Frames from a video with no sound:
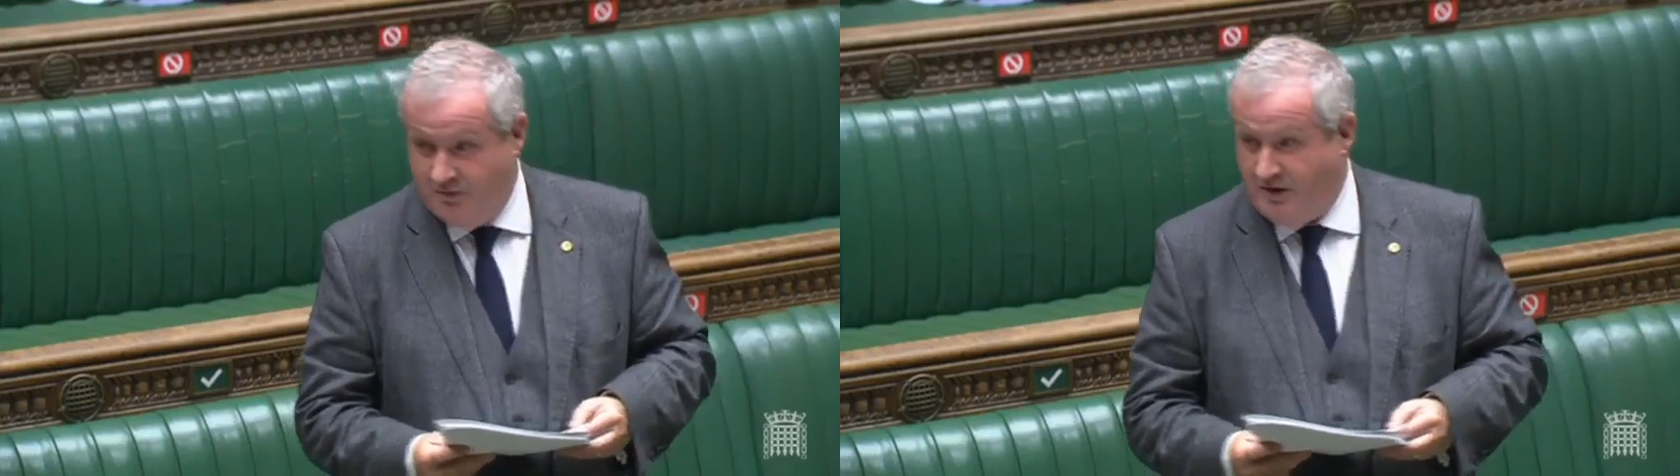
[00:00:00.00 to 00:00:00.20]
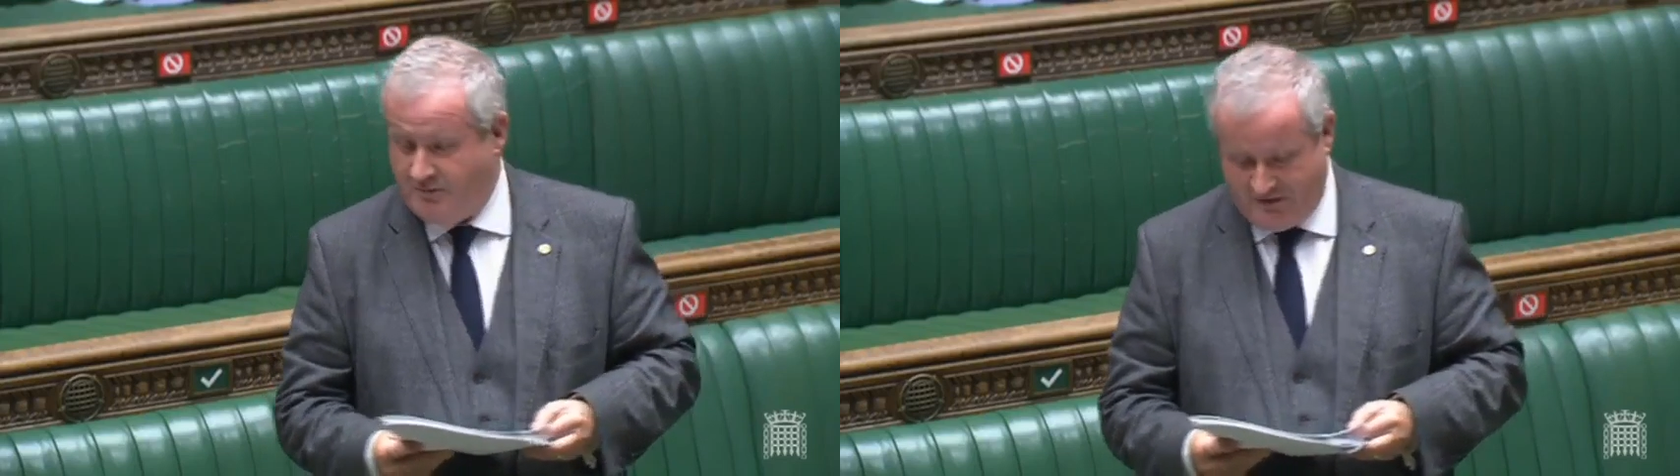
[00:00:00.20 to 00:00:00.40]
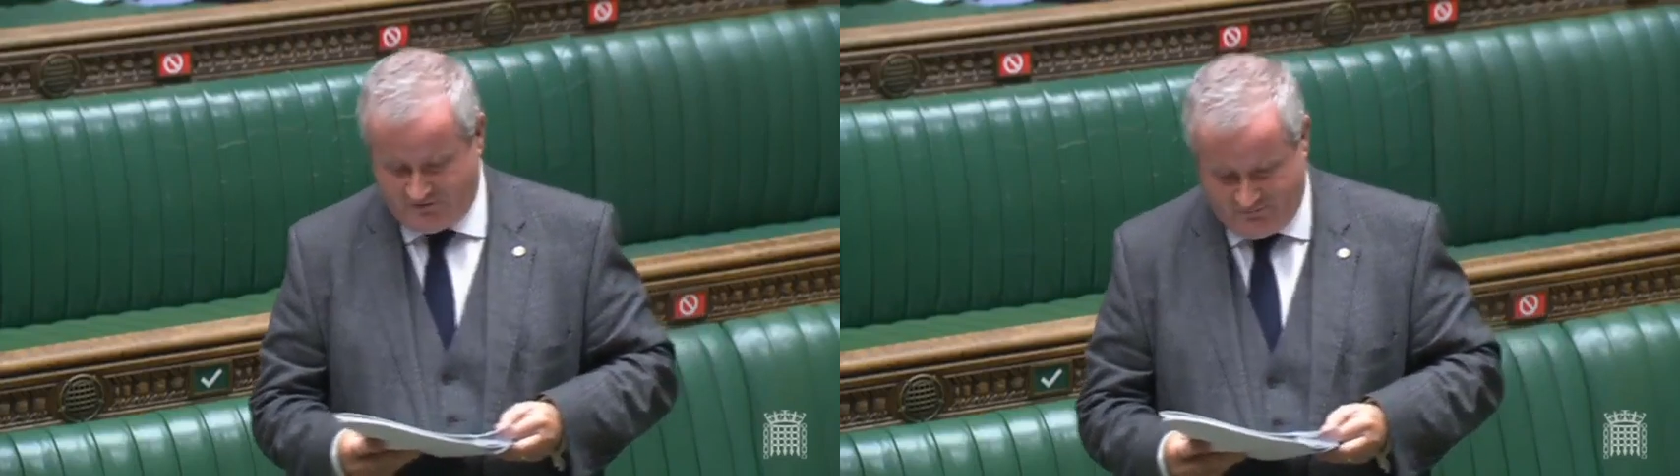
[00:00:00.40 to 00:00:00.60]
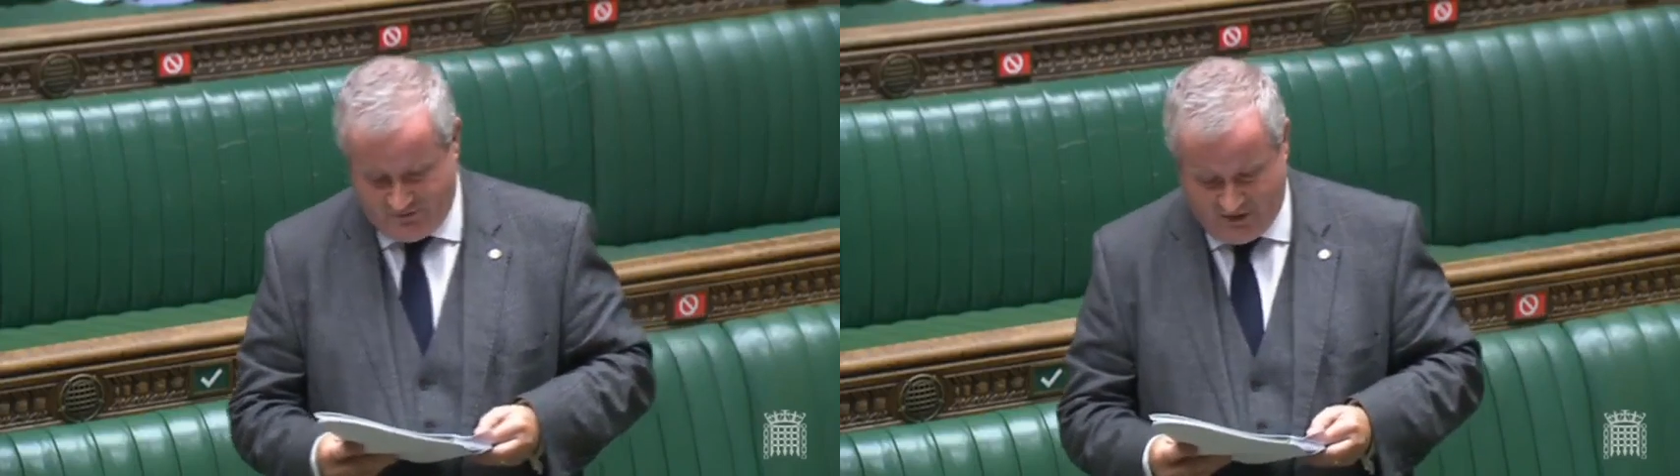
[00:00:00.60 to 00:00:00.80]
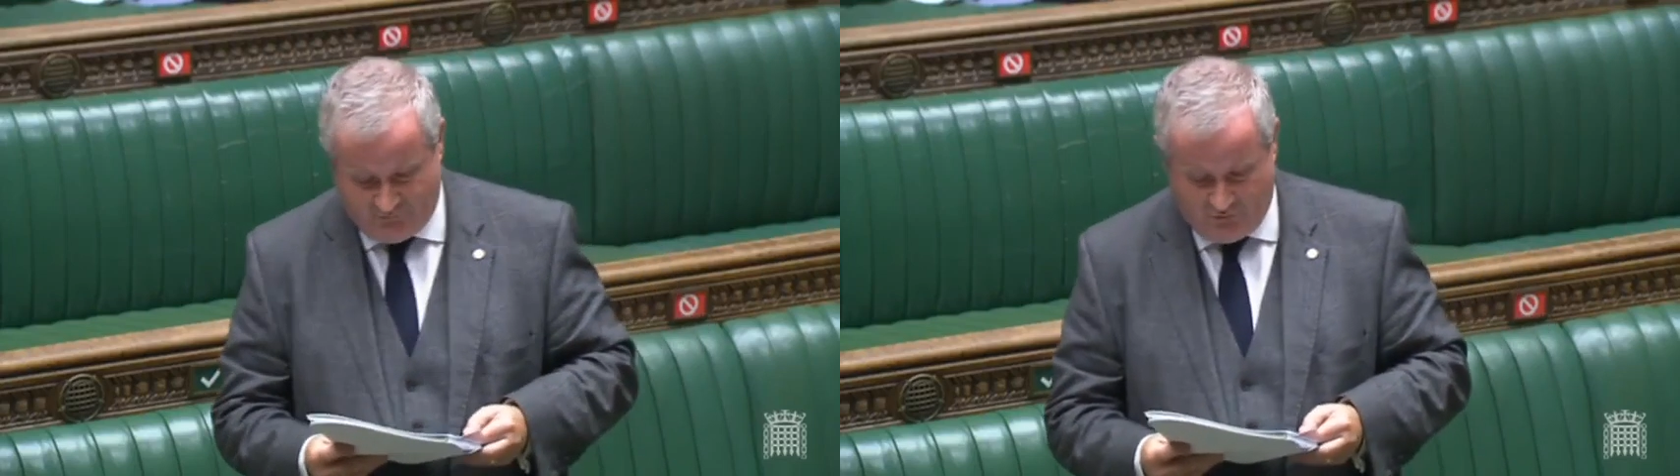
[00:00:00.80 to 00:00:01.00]
Madam Deputy
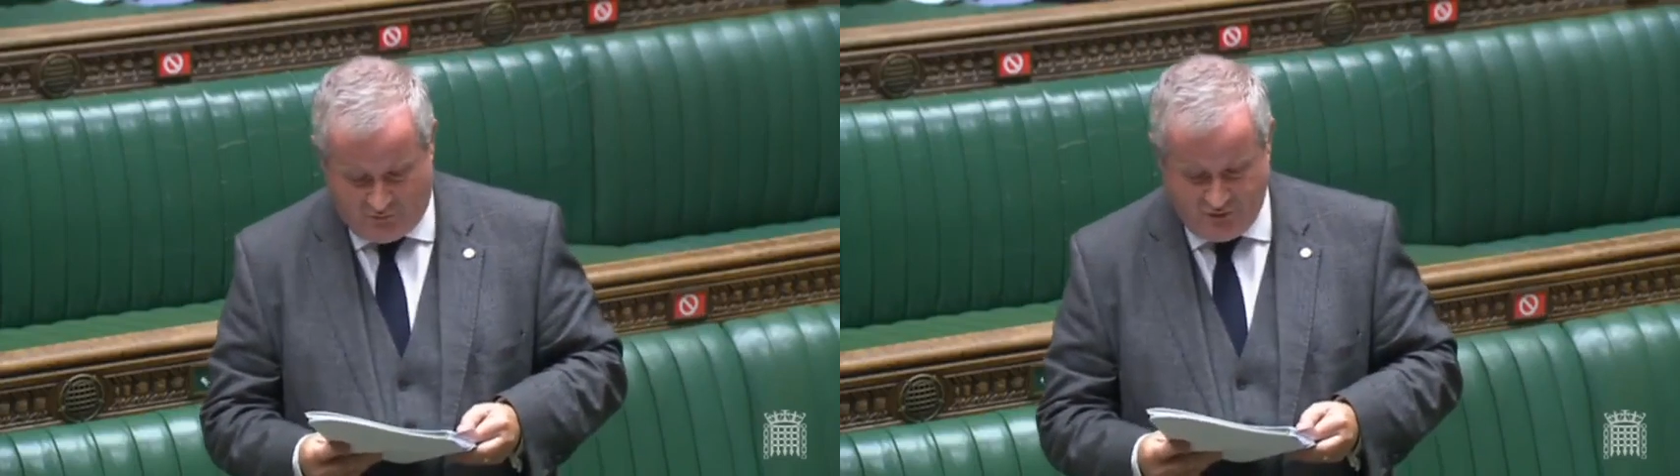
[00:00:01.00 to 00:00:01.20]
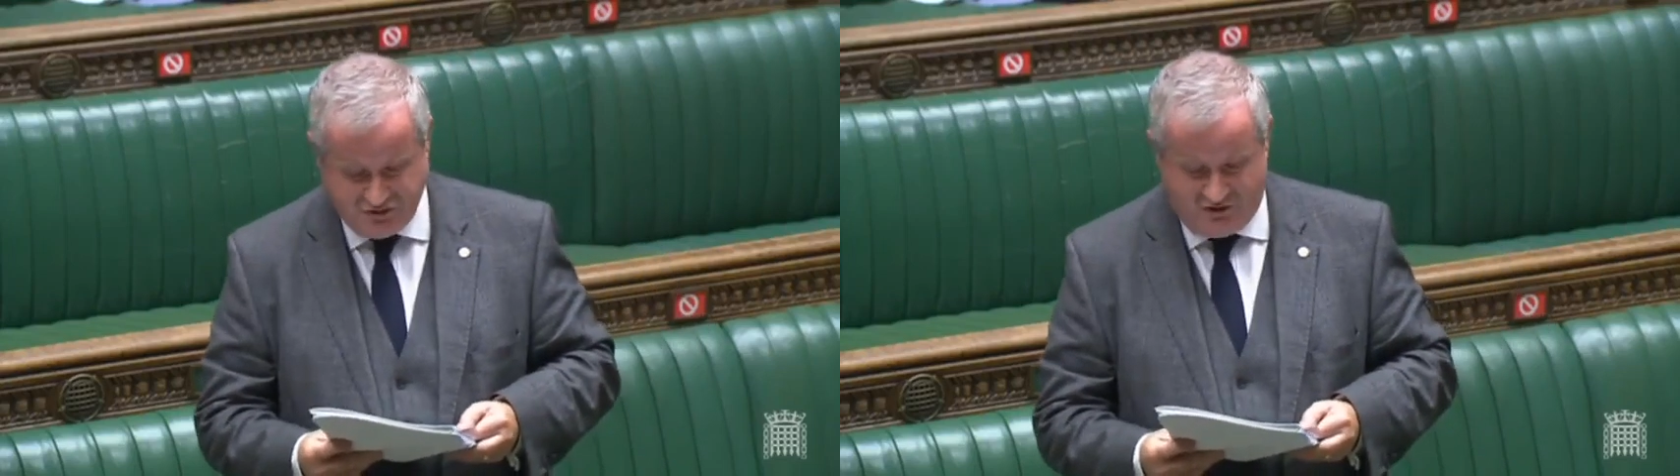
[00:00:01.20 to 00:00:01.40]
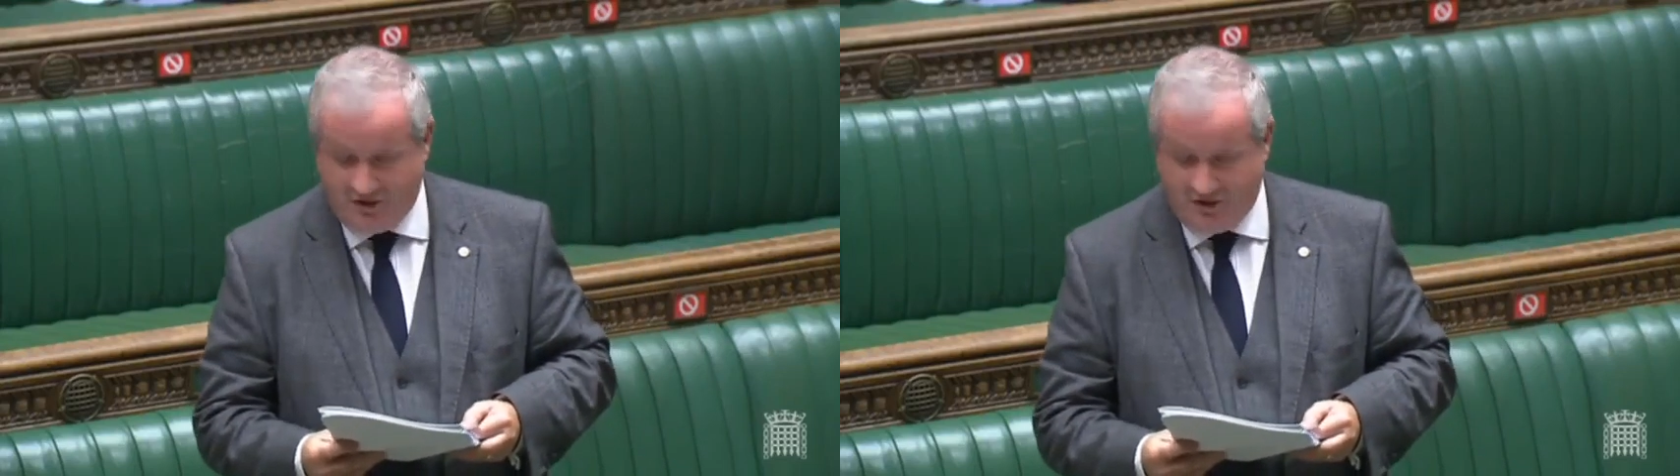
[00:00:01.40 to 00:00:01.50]
Speaker, we will push our